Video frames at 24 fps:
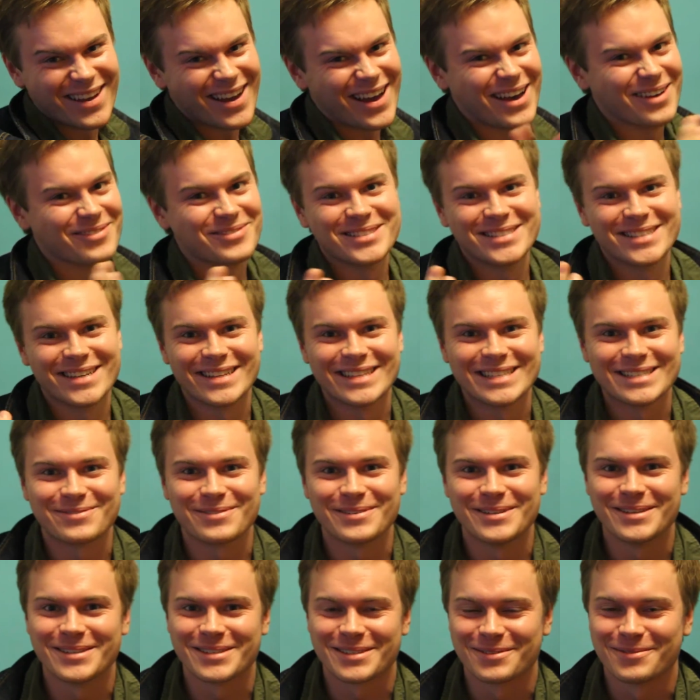I haven't done these
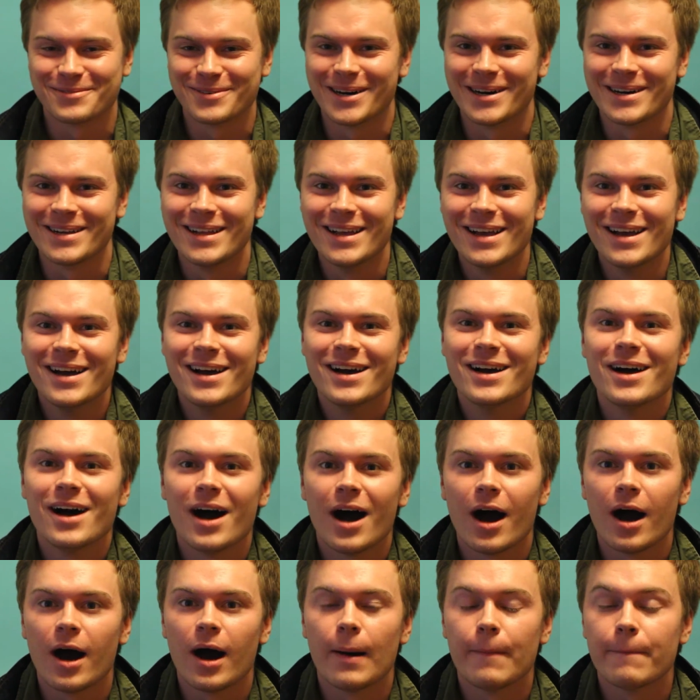videos in a while.
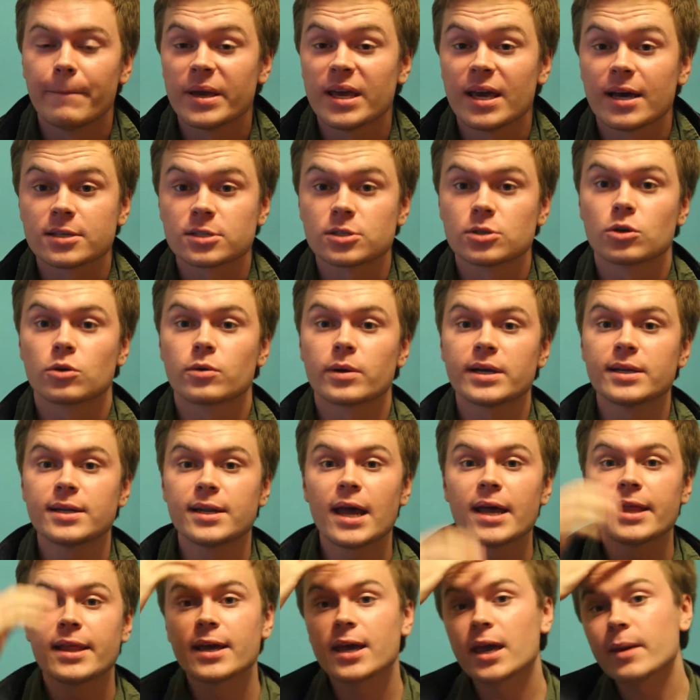Um, but yeah, so Green
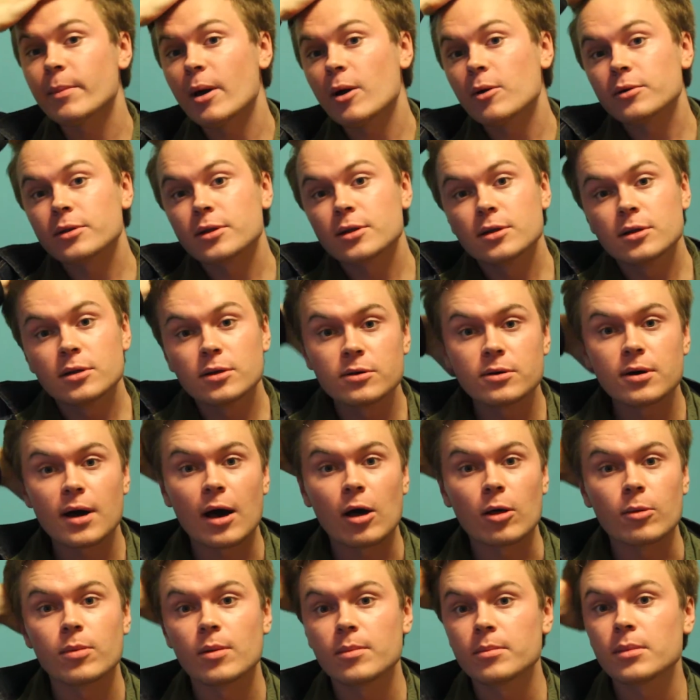Day, they came out with a new
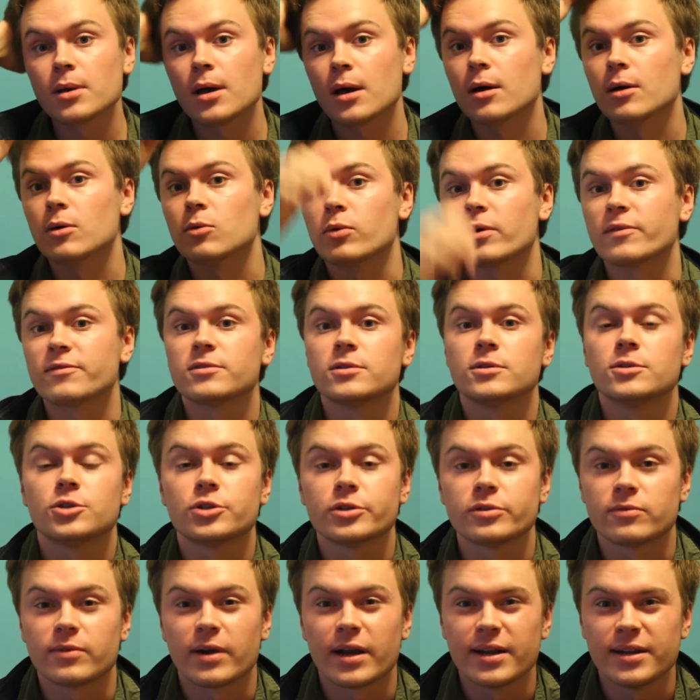album, uh,
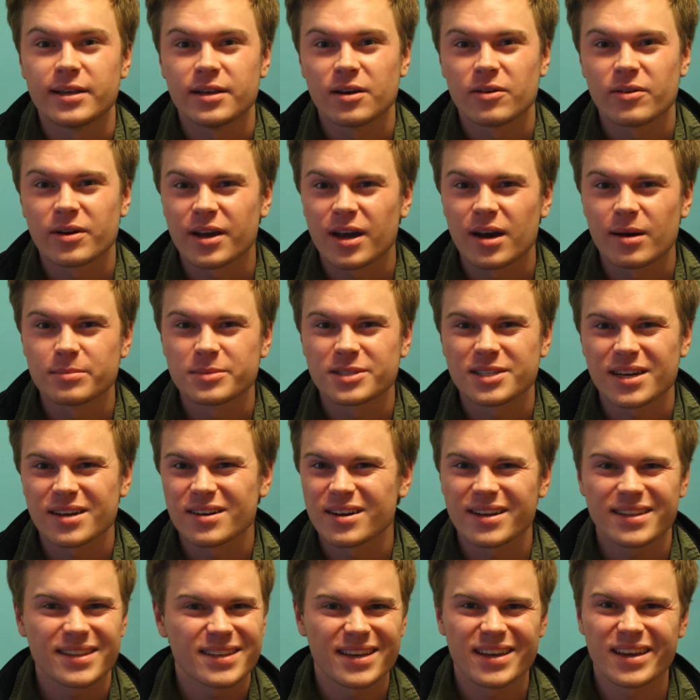Revolution Radio. It comes
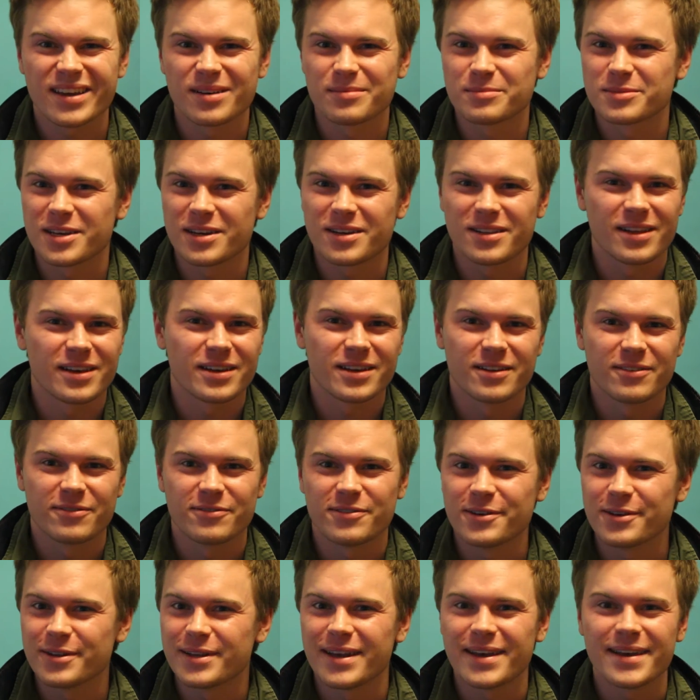out, I think it comes out like in a
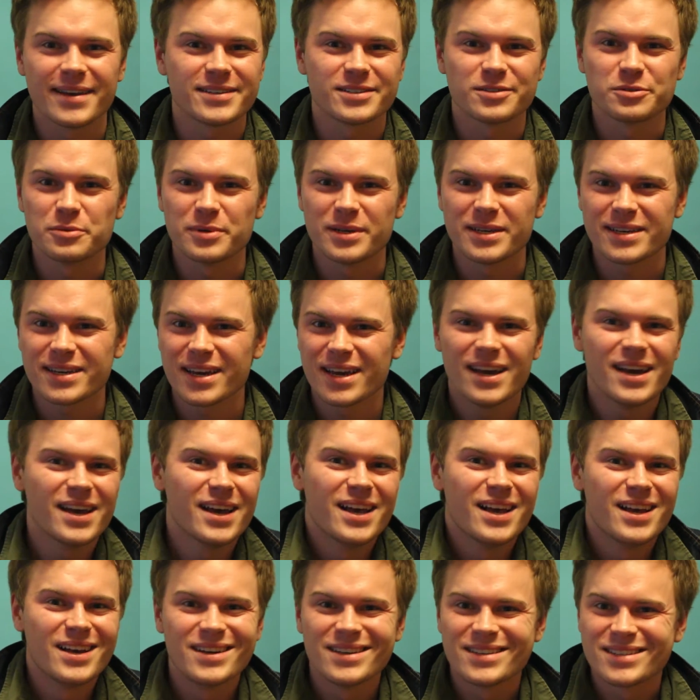few days, a week,
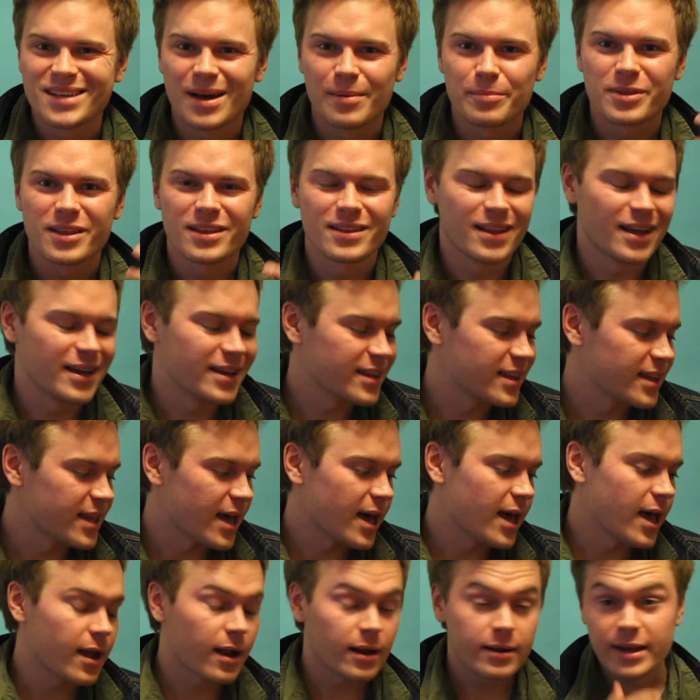something like
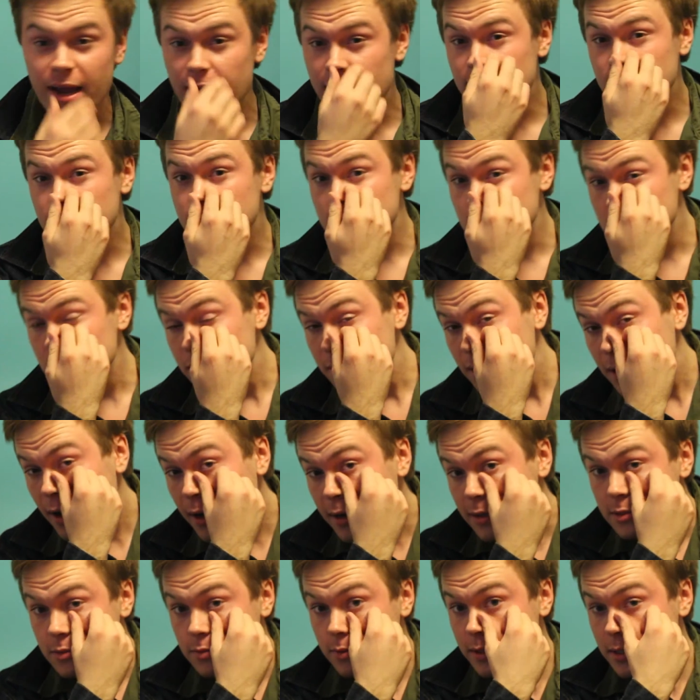that. And to be
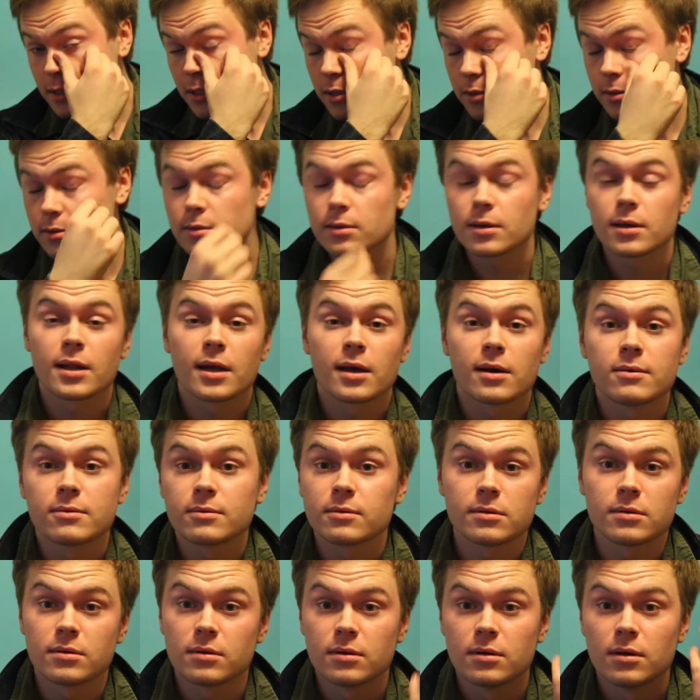honest with you, you
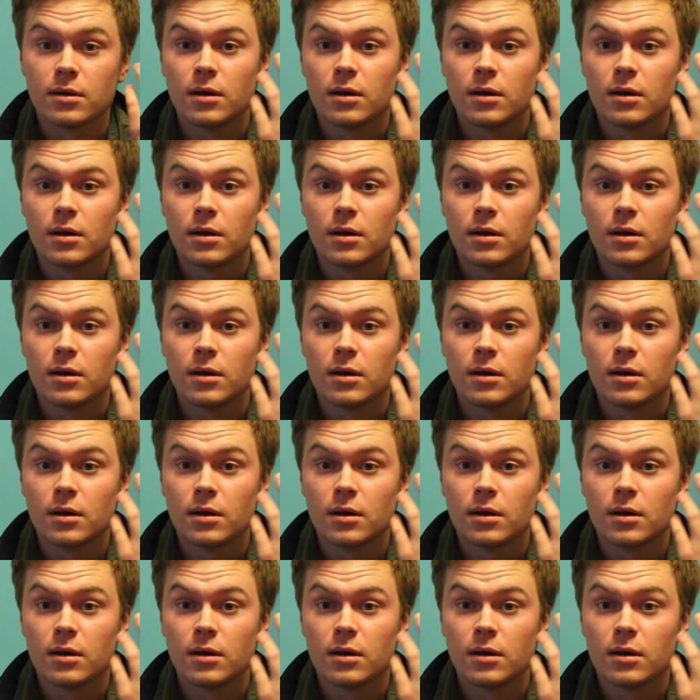know,